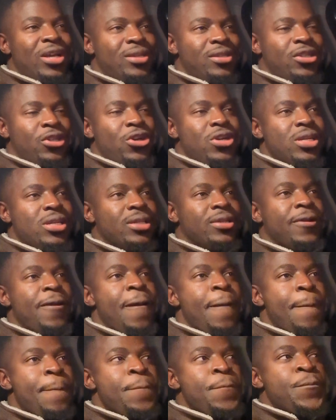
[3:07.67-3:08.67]
a certain
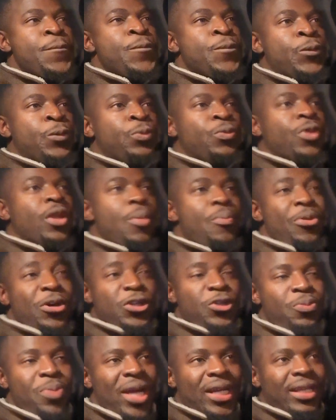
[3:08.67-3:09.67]

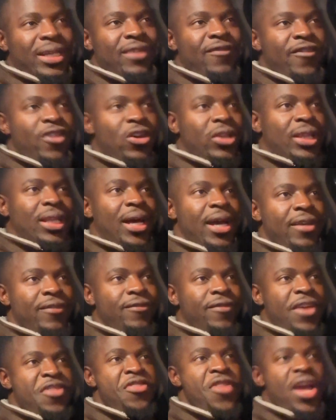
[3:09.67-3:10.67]
perspective on
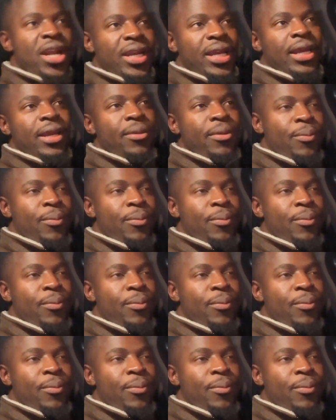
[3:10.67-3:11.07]
life, and then